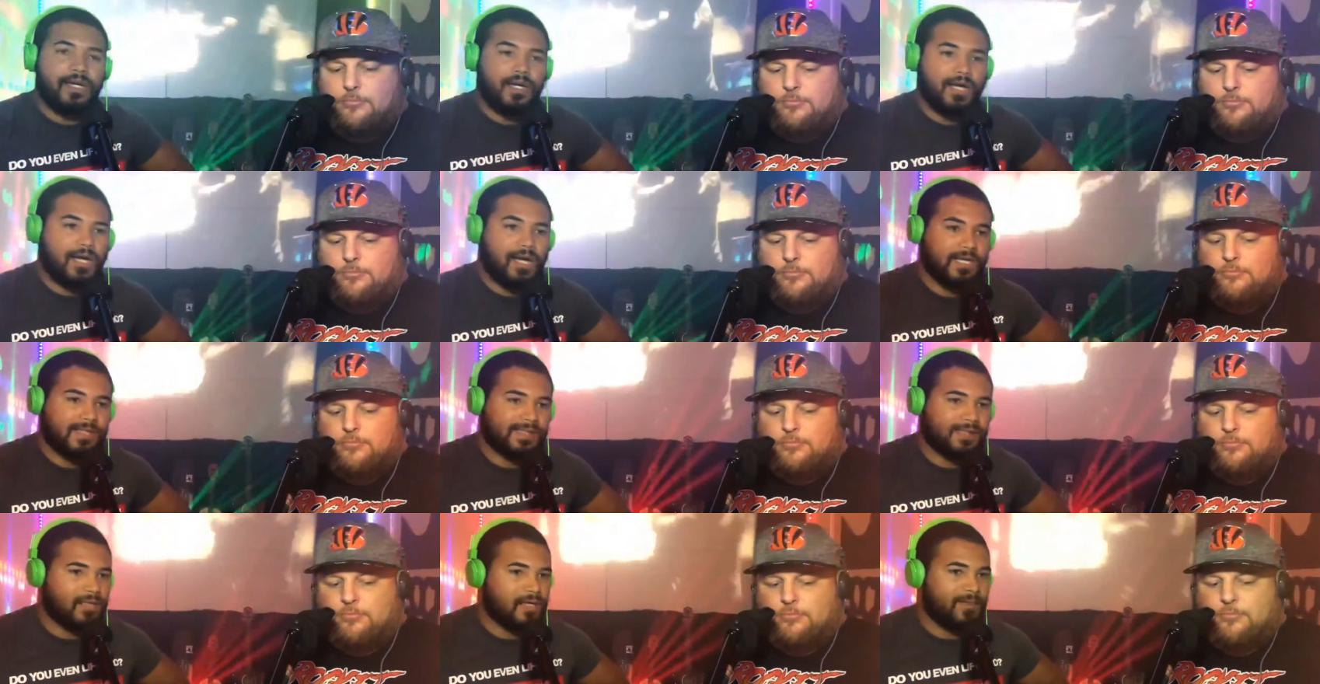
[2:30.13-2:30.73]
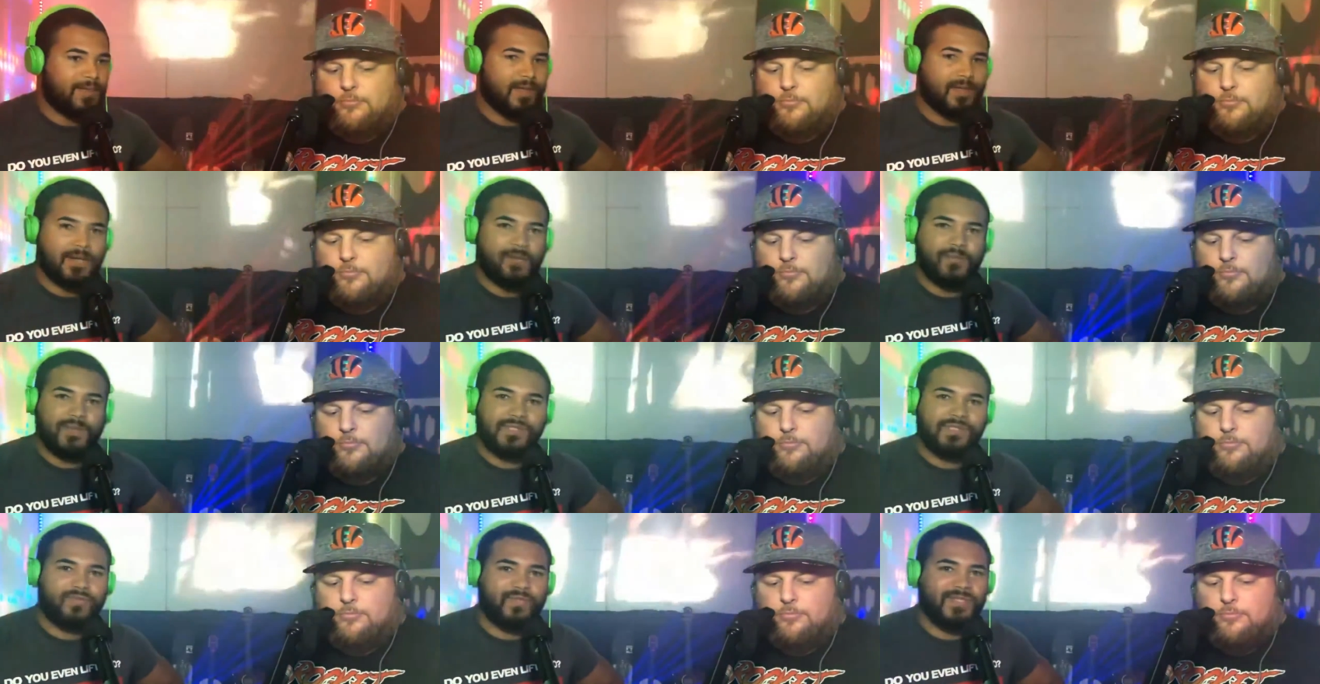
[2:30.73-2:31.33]
Speaker 1: Uh, so I mean, I,
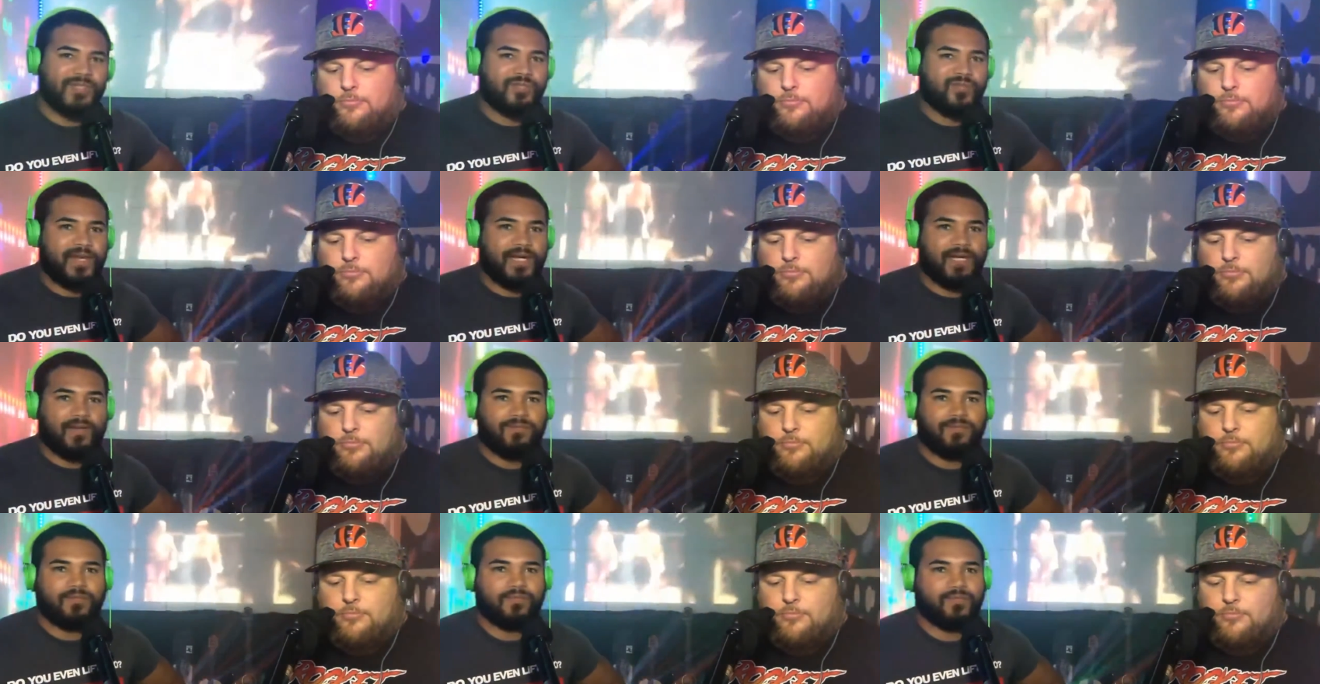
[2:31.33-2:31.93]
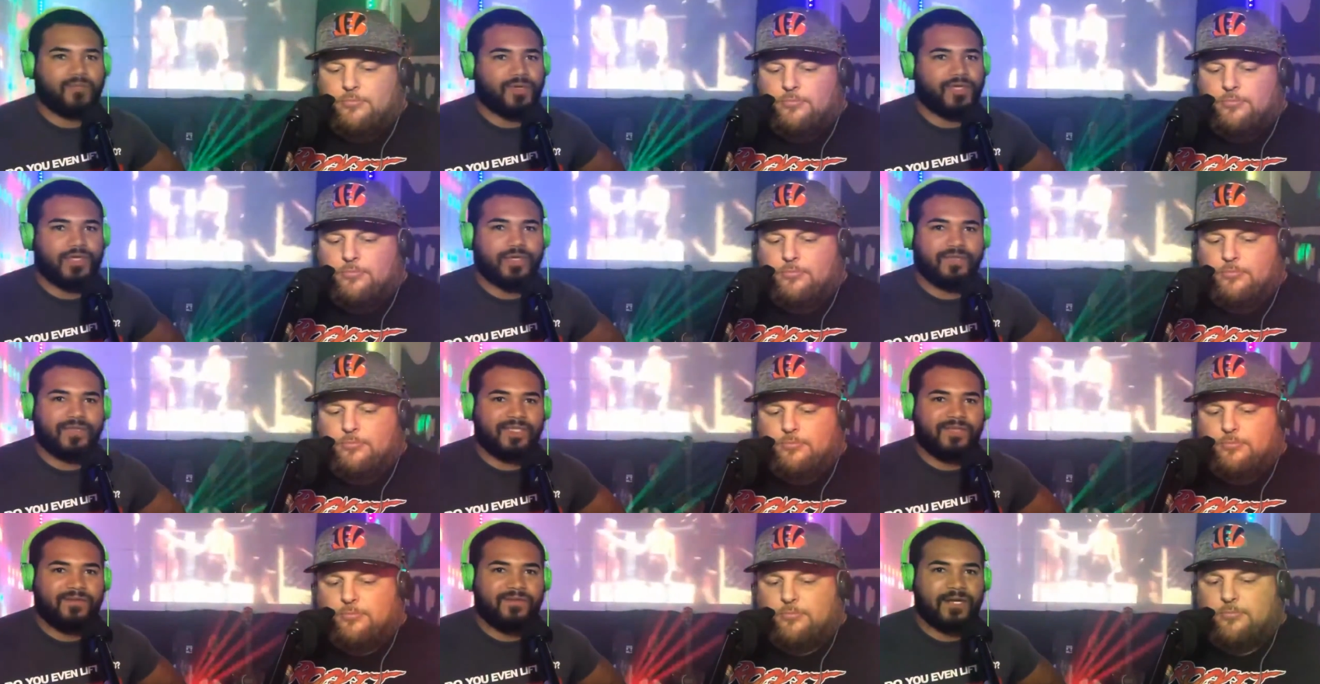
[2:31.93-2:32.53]
we we train with
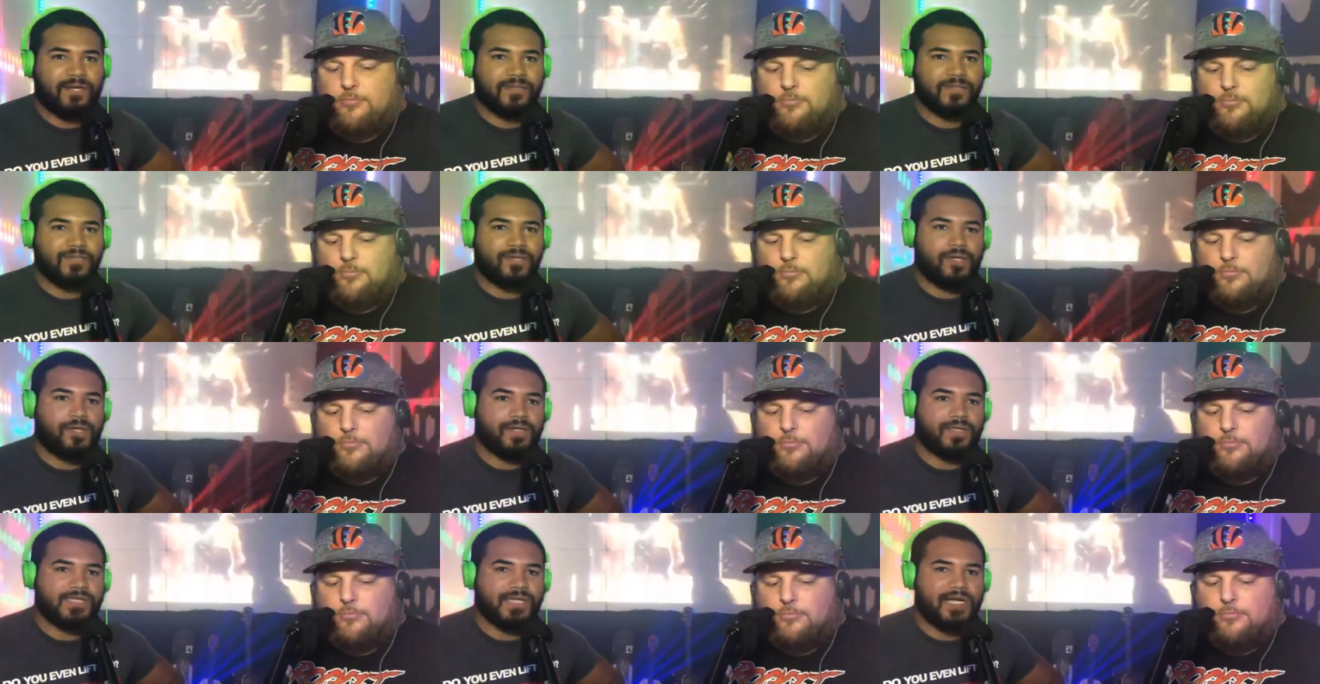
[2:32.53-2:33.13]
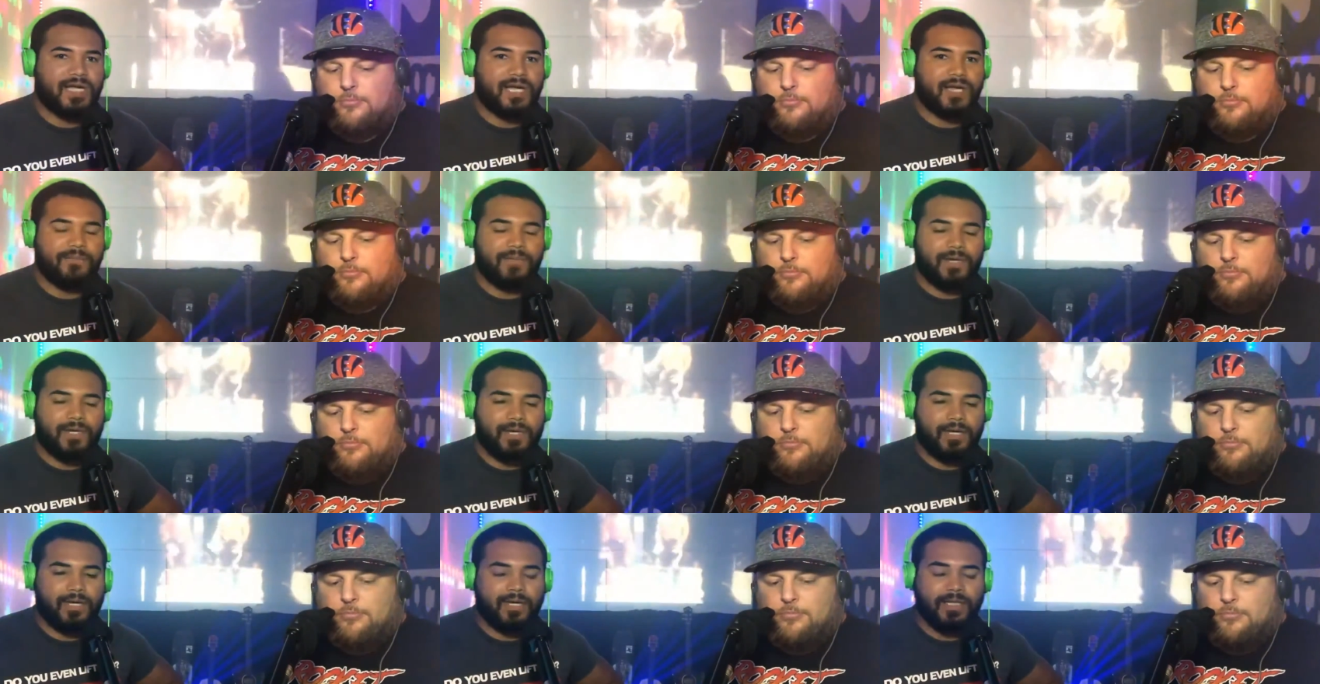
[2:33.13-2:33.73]
UFC fighters all the time.
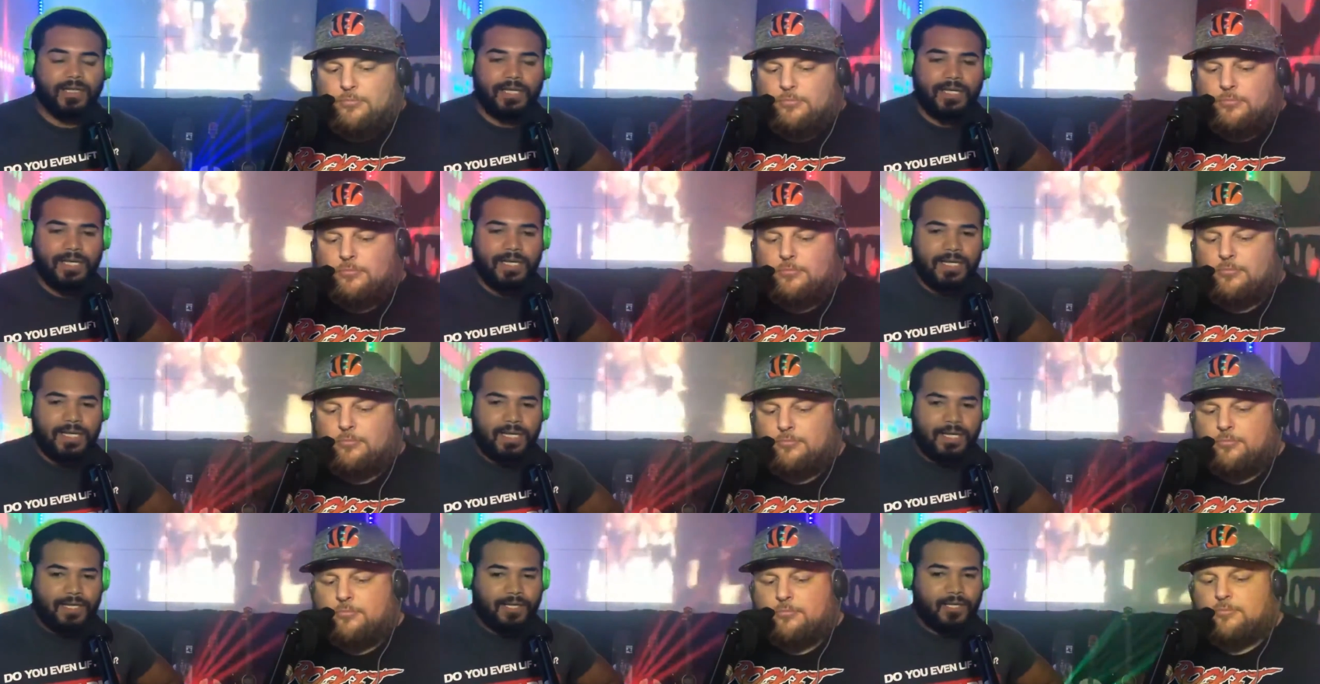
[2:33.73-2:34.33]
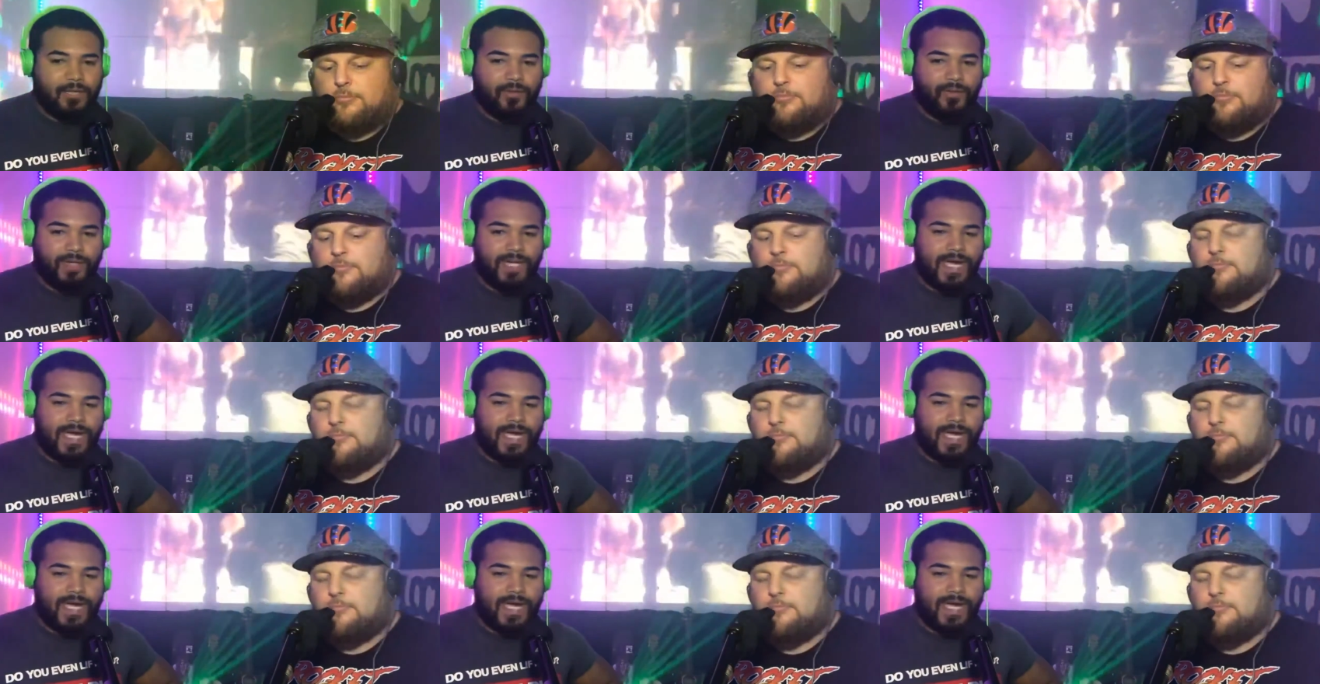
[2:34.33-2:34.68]
Uh, you know, we